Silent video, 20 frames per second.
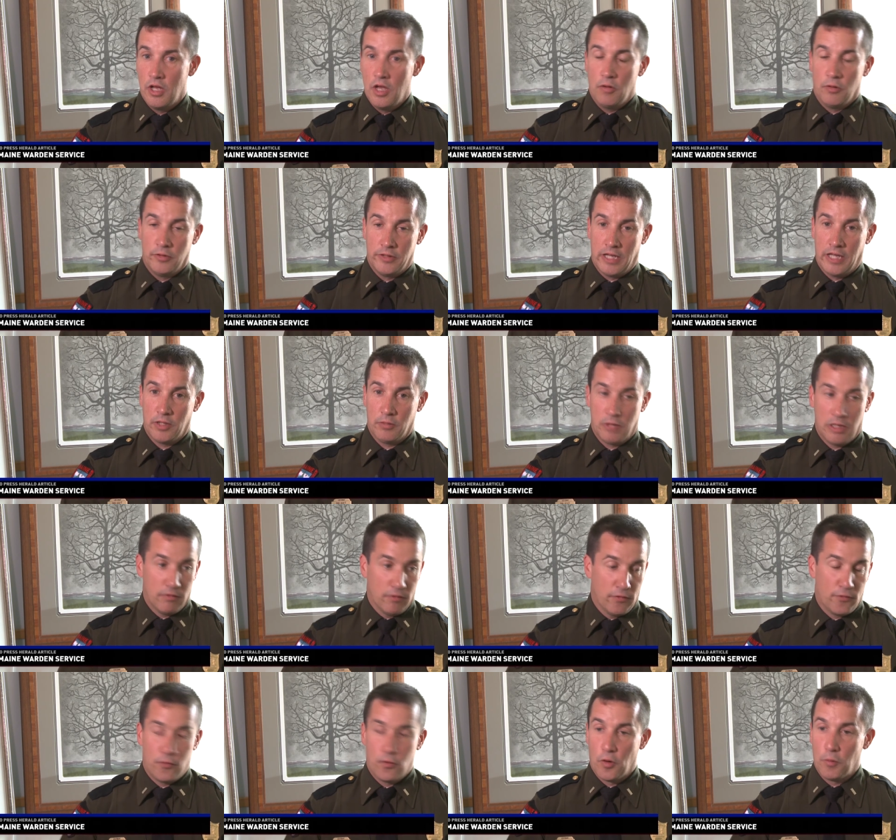Well, now that we have a
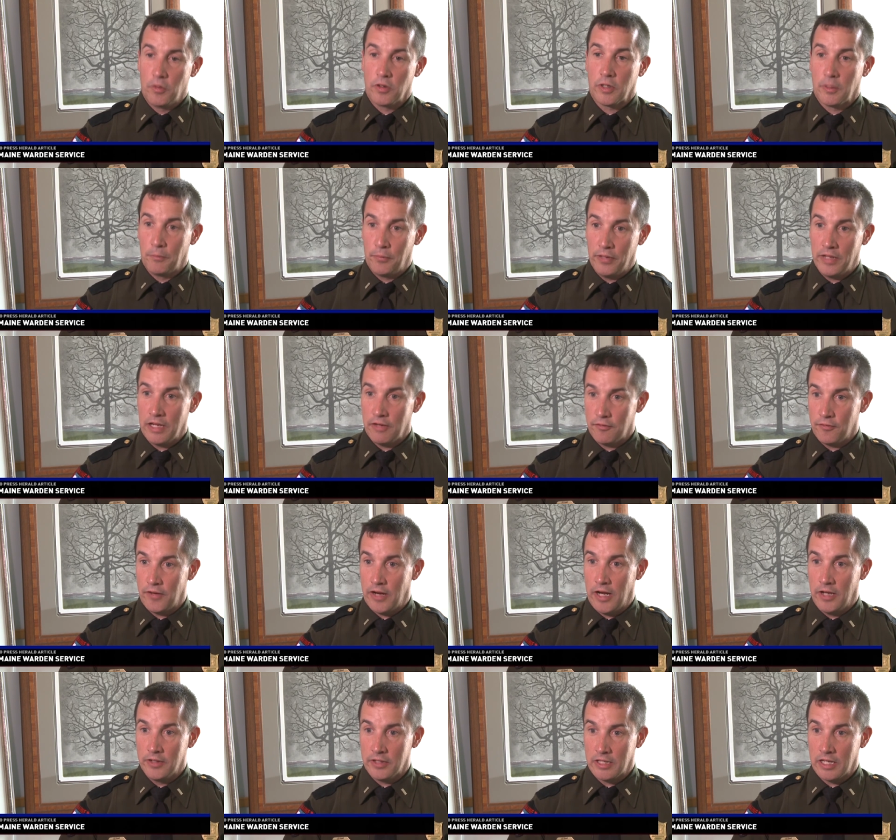formal complaint
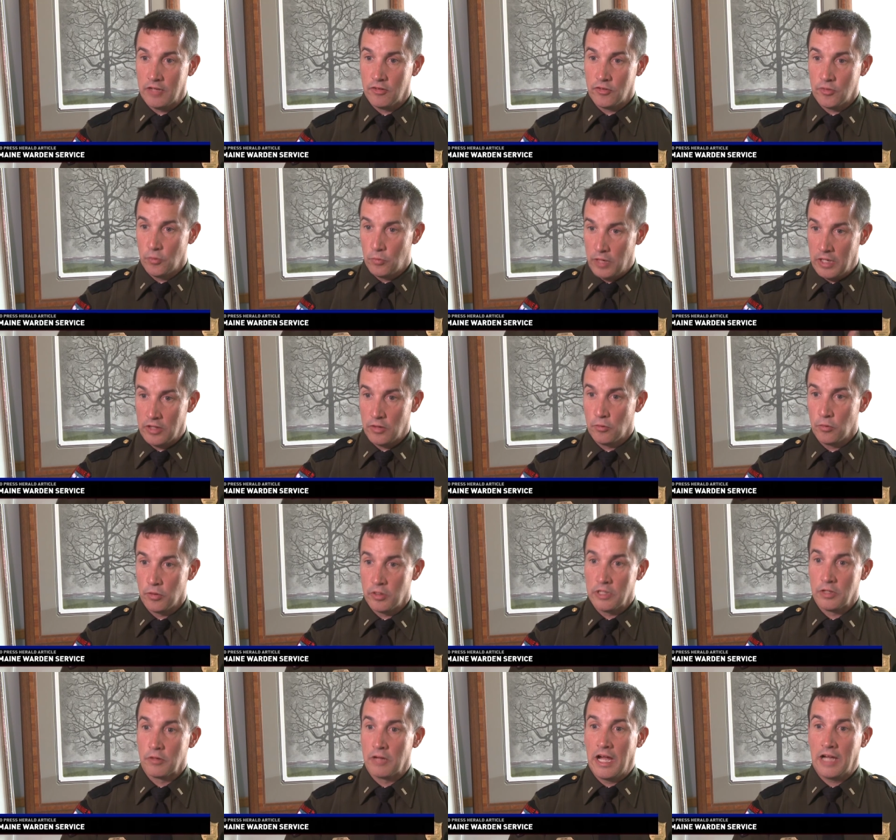filed against the way that we're
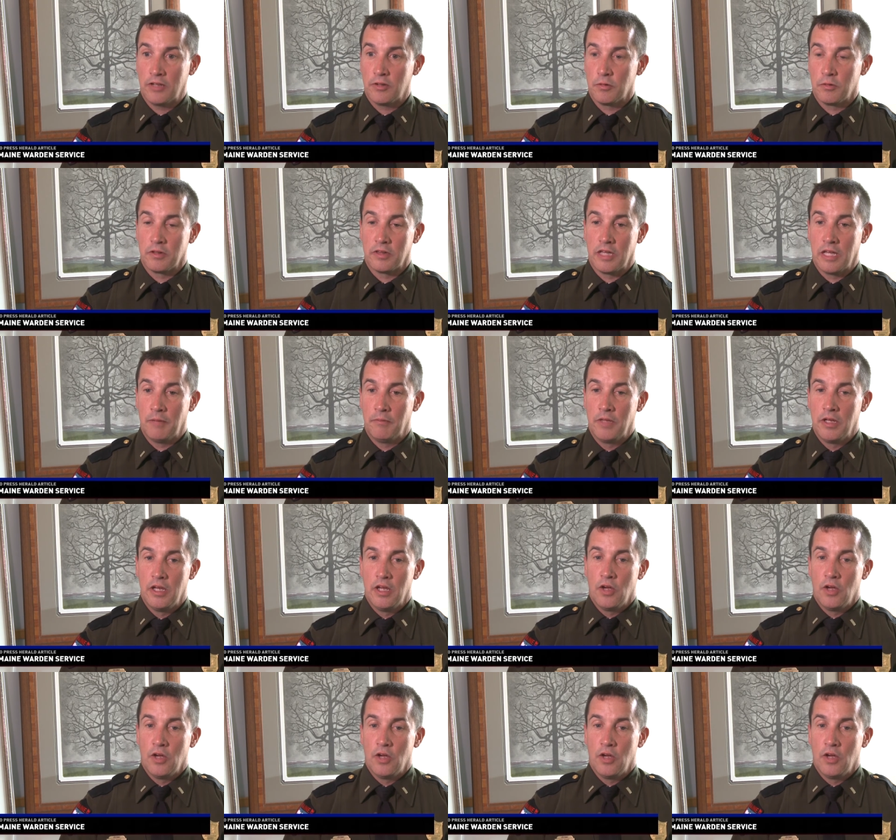interacting with them,